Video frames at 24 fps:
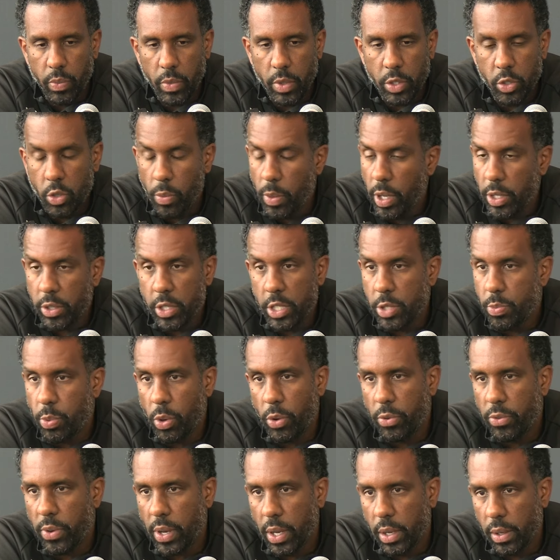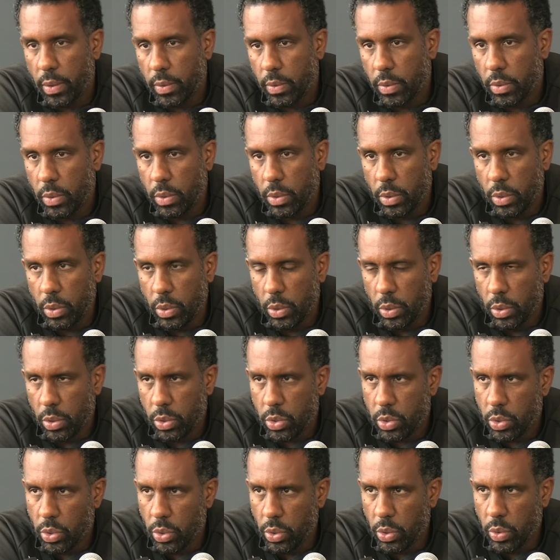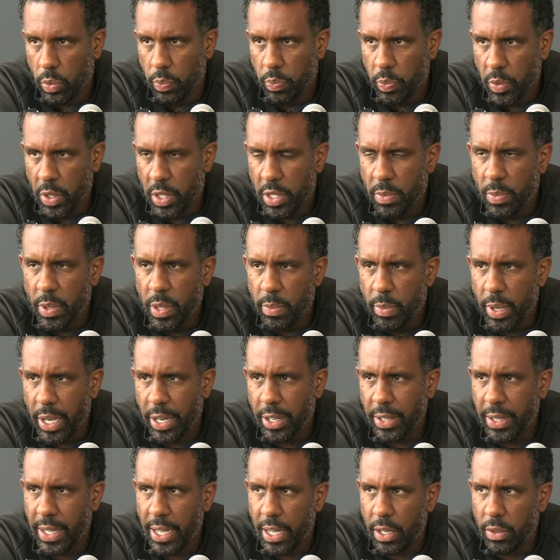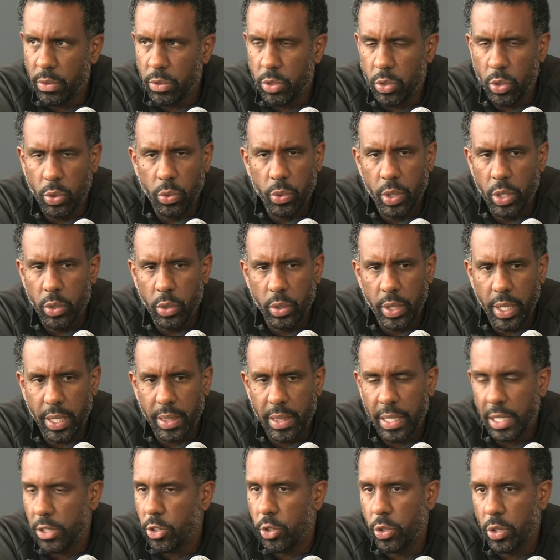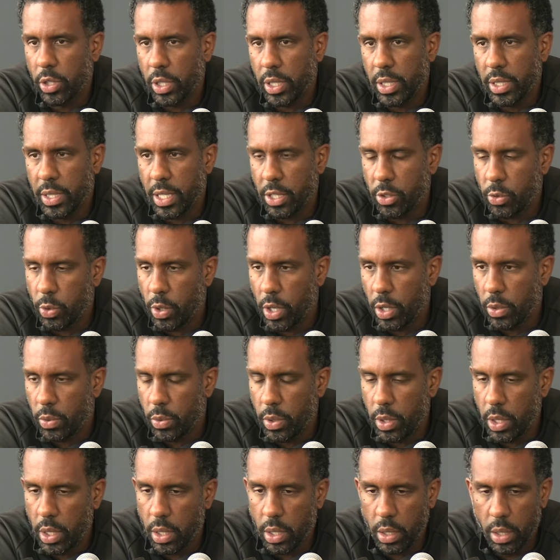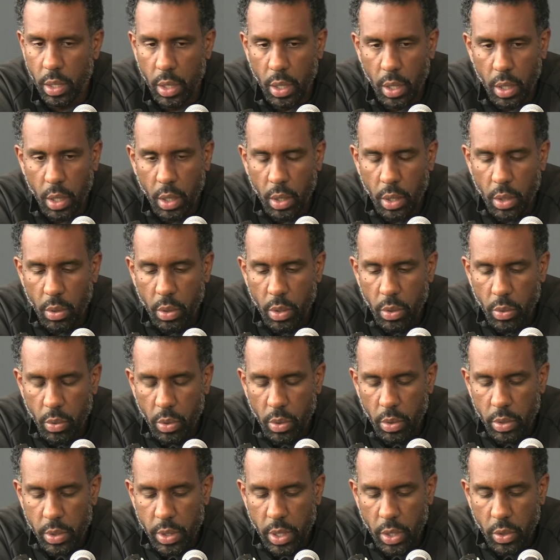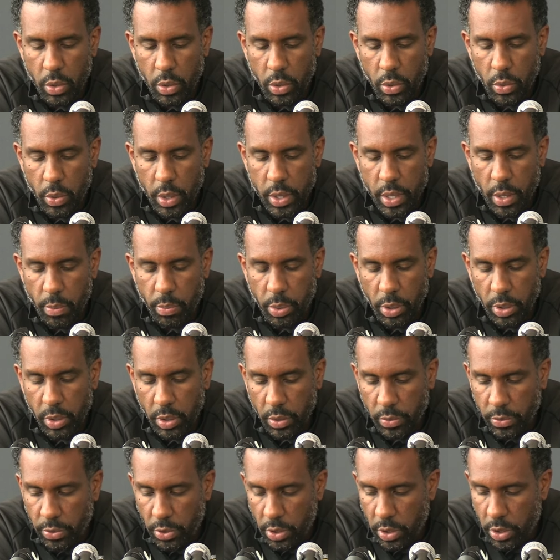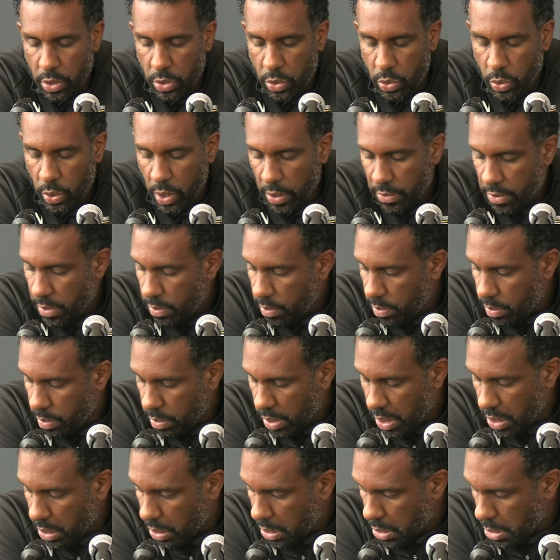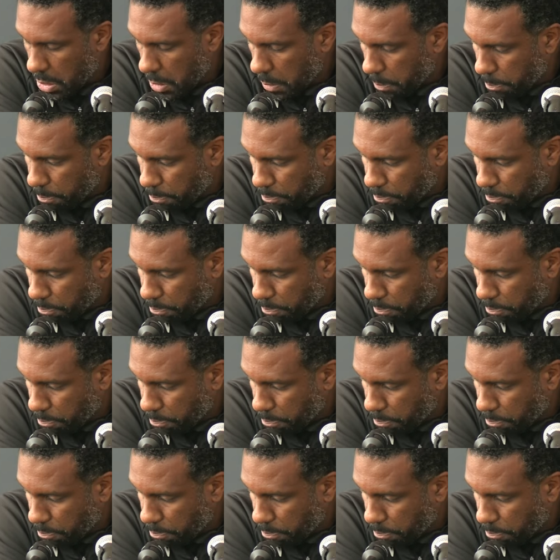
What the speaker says: it's about his profile. You know, so it's been better now. So we know that naturally, that's why Diego was important for us to have him, because